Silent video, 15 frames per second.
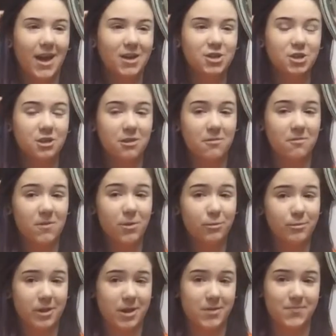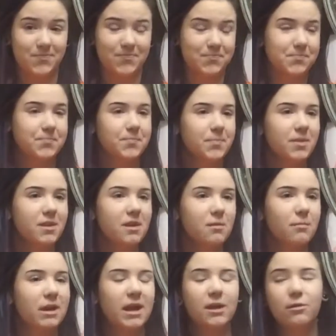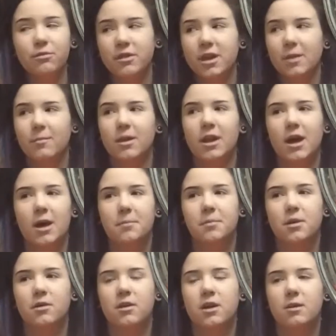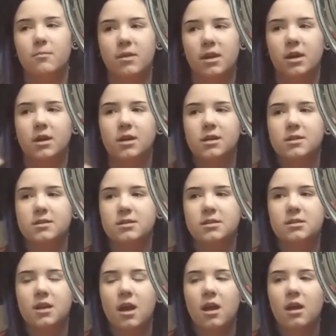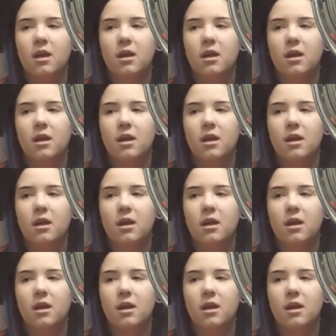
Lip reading: actually filmed it, but I don't think I'm gonna upload it because,